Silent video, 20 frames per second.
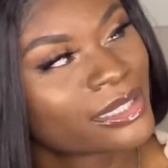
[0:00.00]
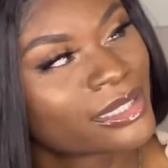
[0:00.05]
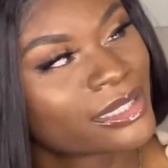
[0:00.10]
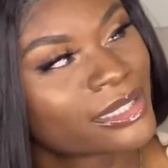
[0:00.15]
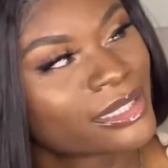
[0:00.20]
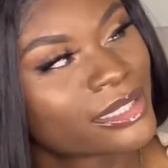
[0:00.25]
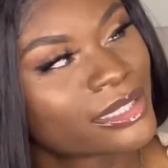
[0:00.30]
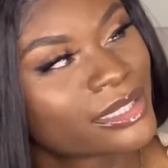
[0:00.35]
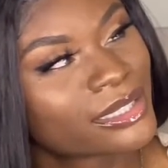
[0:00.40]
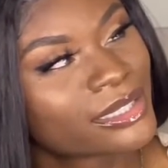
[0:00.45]

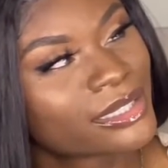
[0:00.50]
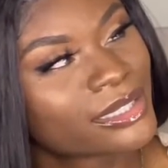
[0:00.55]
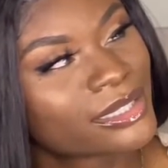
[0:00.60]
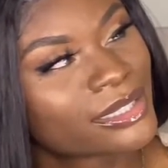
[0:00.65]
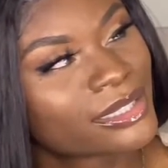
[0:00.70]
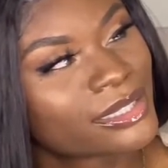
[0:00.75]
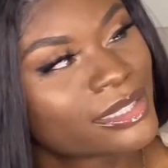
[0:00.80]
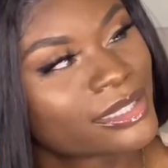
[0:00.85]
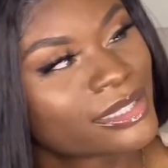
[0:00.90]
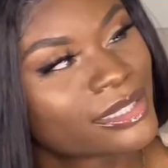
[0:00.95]

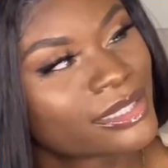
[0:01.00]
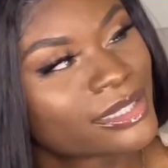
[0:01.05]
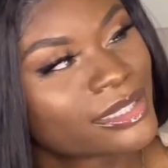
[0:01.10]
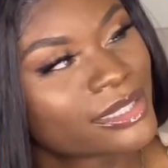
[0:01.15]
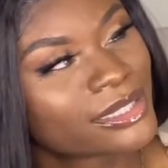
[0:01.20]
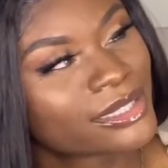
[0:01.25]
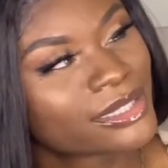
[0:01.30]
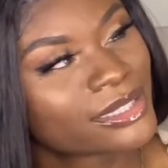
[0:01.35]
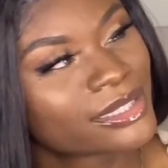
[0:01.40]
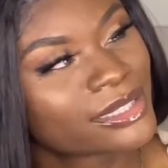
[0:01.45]

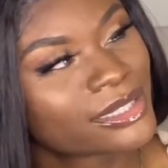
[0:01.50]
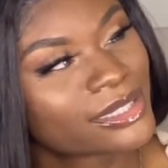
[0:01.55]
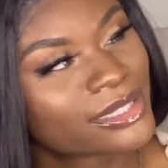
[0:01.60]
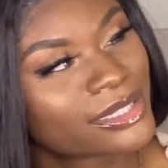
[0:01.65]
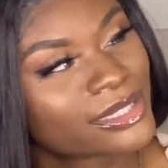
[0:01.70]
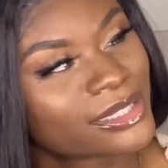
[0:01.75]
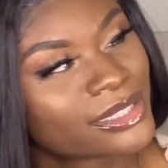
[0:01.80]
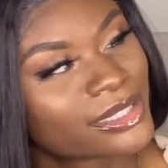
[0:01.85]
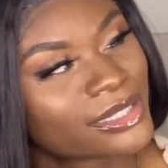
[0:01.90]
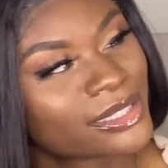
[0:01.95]

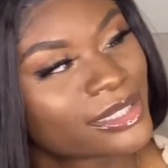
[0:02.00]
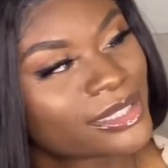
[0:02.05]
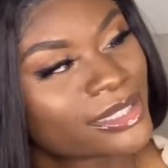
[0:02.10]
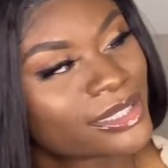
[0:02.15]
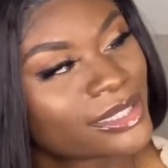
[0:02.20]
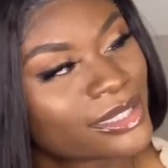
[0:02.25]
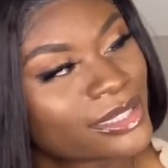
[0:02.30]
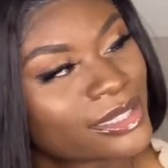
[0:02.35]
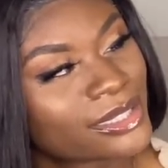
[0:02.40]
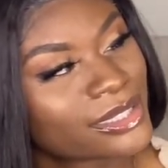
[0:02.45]

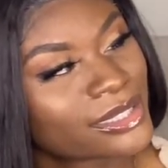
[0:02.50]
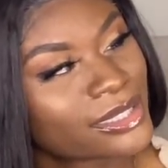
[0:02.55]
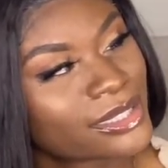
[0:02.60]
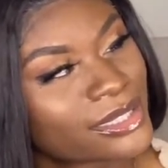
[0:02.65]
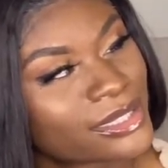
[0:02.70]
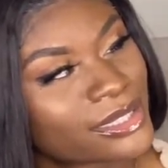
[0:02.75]
[no speech]